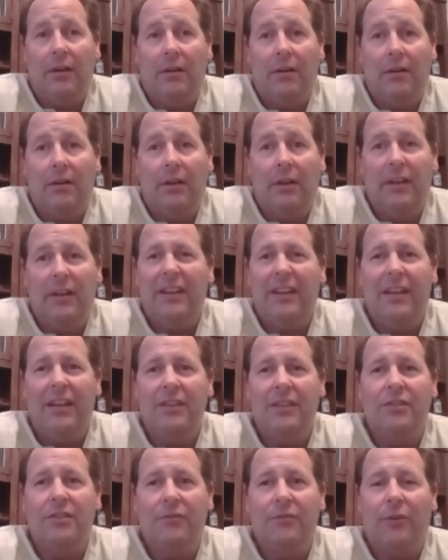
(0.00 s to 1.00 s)
it didn't
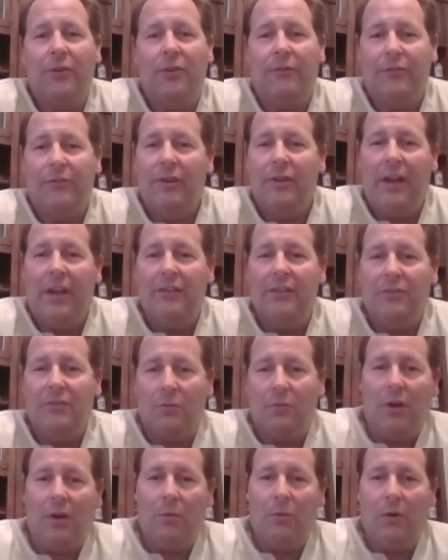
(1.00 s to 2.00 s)
hit you for a few days of
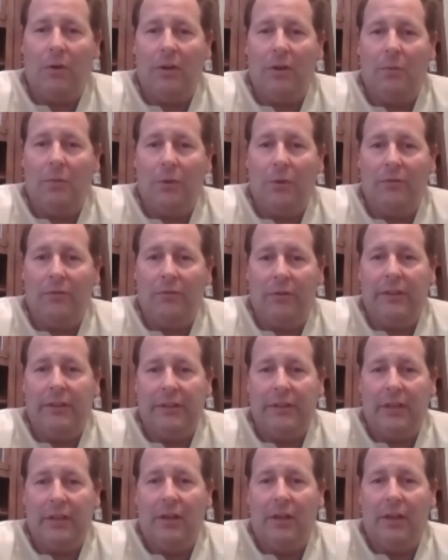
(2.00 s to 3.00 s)
what we had really
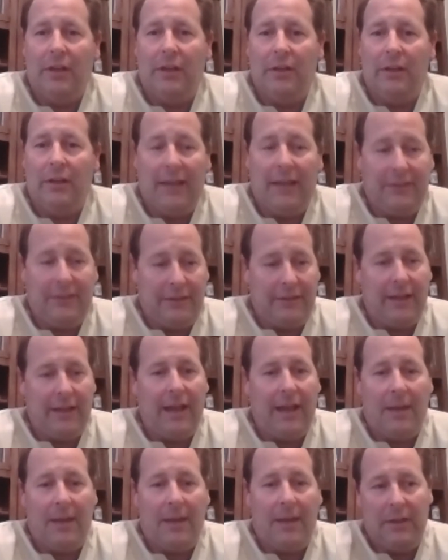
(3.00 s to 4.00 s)
done at the
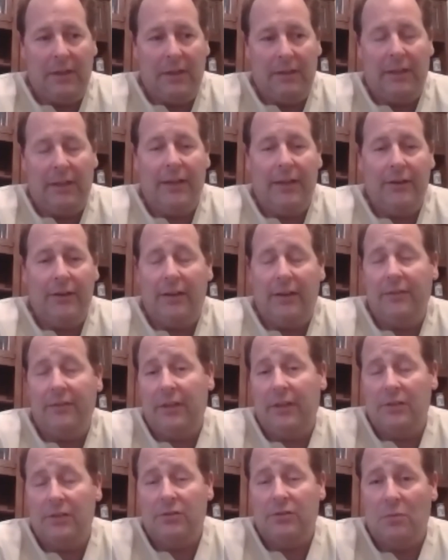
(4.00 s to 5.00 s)
time, and then later it even
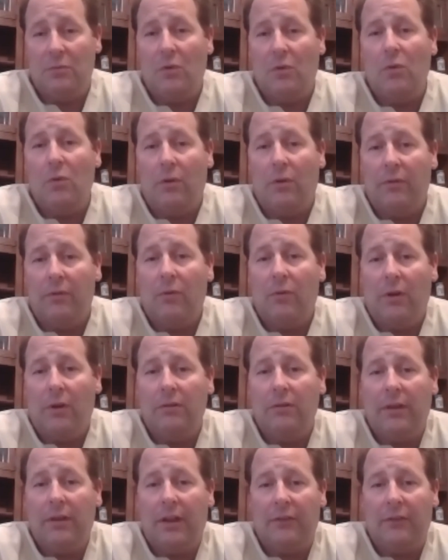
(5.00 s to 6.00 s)
hit you more of
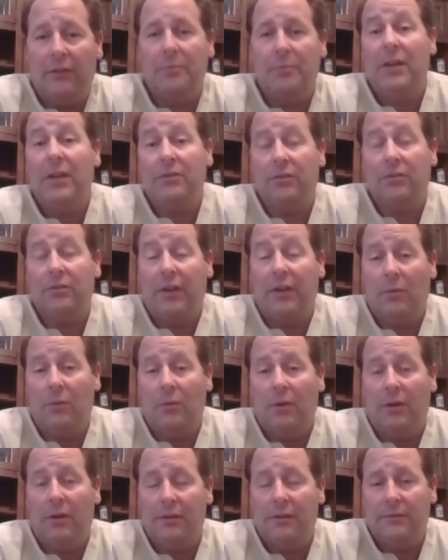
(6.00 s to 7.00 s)
how special that
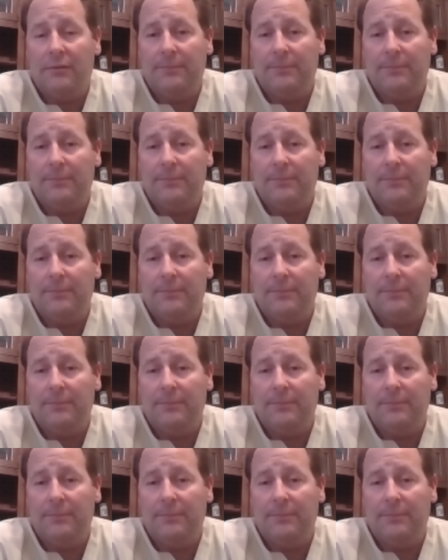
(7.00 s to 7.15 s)
was.